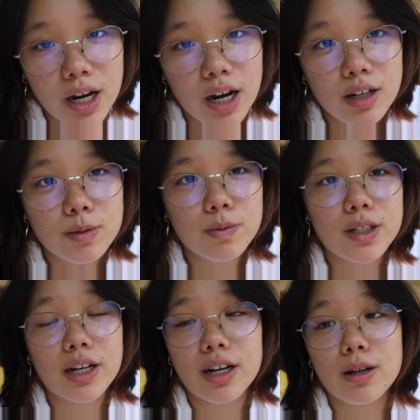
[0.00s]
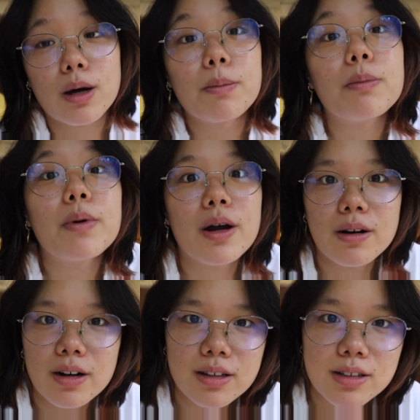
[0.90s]
and hopefully I get a lot
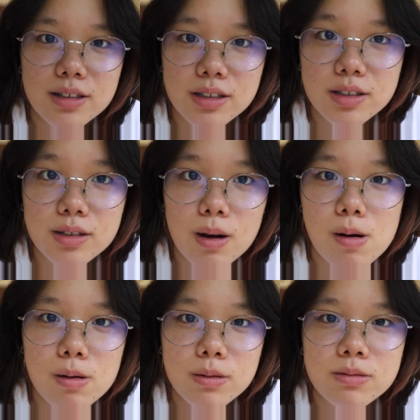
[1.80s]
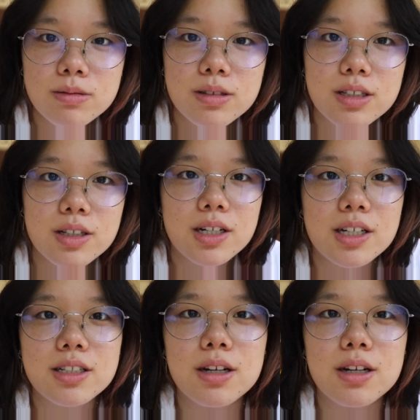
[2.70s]
better at this. So, see you next